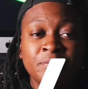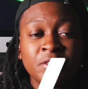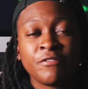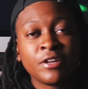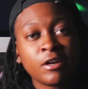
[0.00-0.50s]

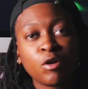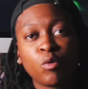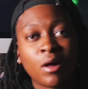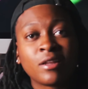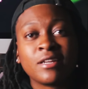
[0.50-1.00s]
The video
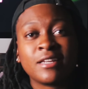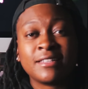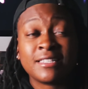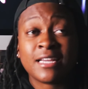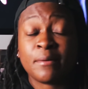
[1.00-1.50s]
quality in
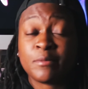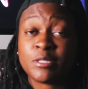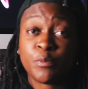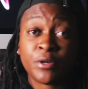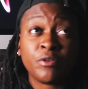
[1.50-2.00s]
this camera
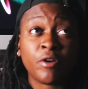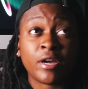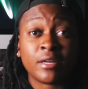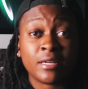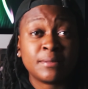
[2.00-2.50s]
is pretty
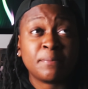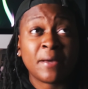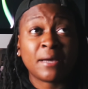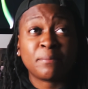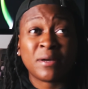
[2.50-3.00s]
great. It's
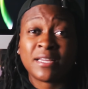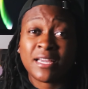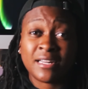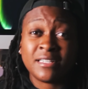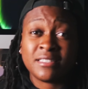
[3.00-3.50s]
backed by
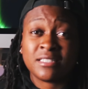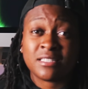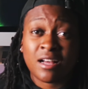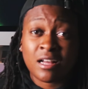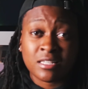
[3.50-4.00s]

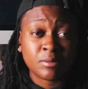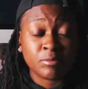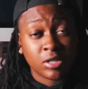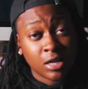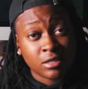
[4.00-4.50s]
Canon's
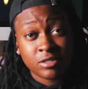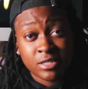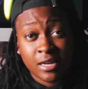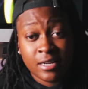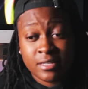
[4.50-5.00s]
awesome color
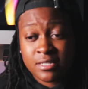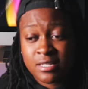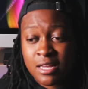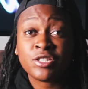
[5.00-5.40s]
science.